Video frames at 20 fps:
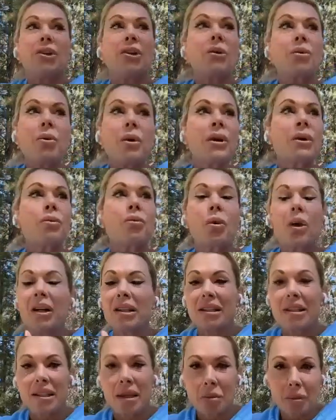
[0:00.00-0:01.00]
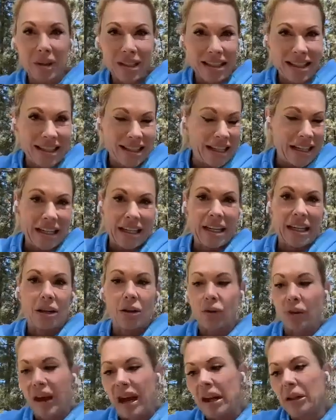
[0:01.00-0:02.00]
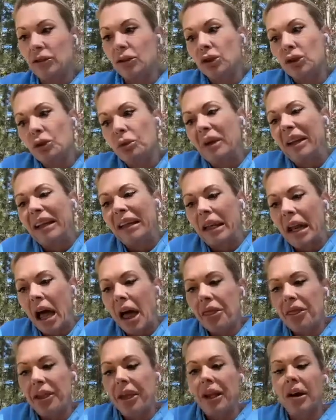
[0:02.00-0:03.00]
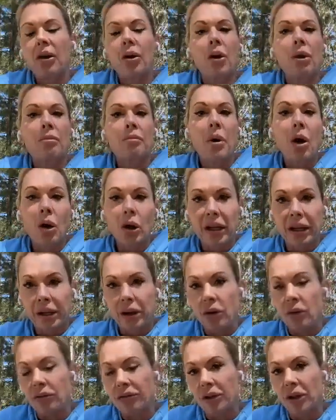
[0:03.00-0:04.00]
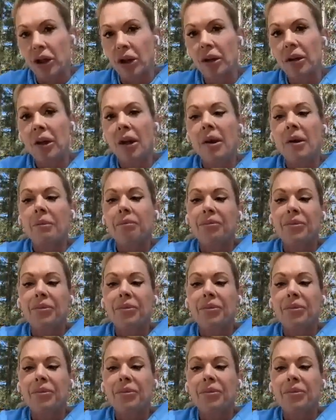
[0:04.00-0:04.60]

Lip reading: You want to want someone sticking around doing nothing or mulling over